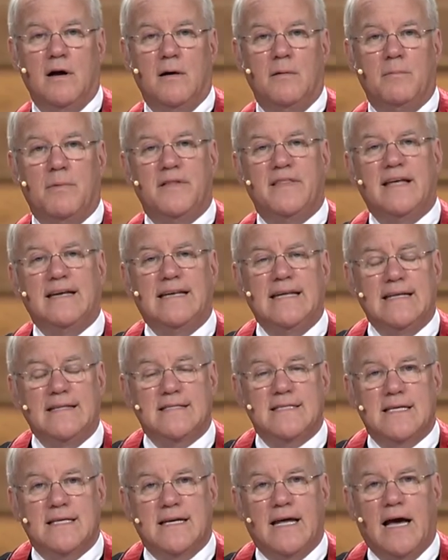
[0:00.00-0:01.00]
But they did
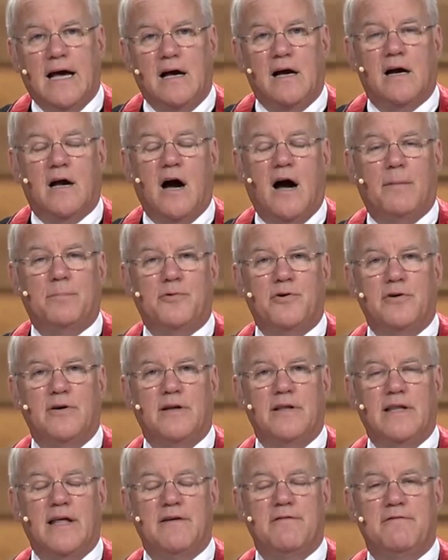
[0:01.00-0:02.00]
send a helicopter
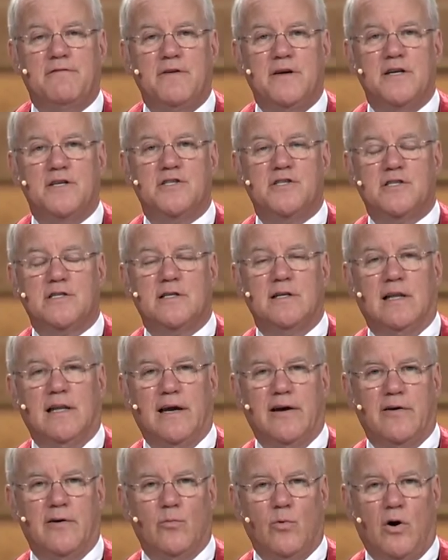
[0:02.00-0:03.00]
and they fished
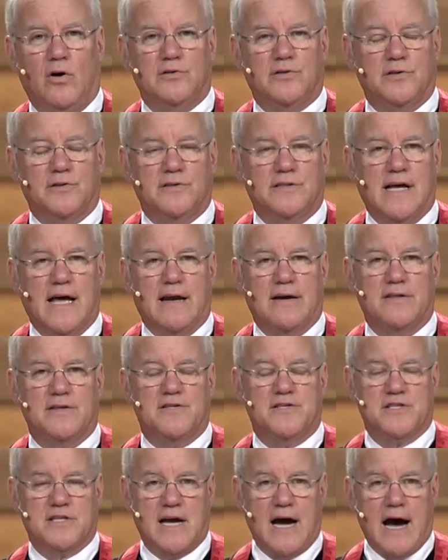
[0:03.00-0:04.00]
Larry Walters out of the
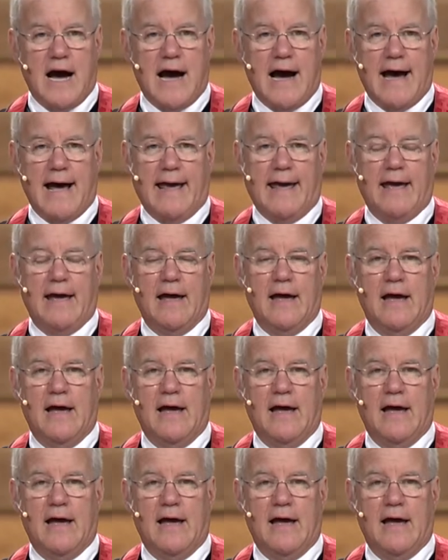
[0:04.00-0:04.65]
sky.